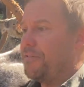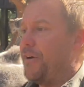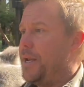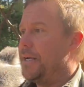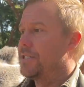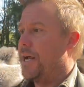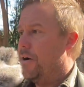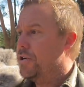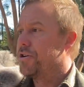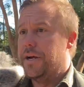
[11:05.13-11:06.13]
defending its
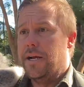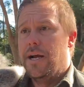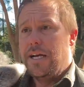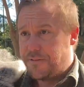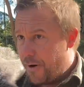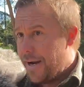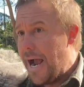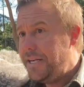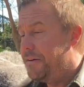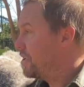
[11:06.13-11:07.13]
territory, he's very
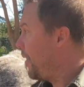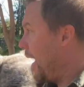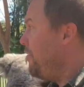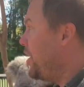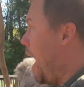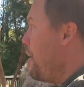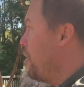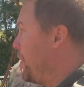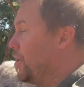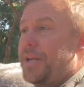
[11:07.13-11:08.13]
active. So they have the
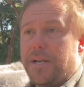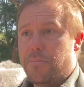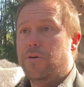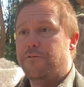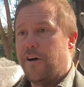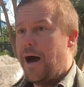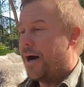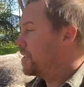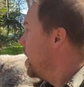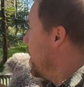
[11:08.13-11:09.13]
capability to move fast.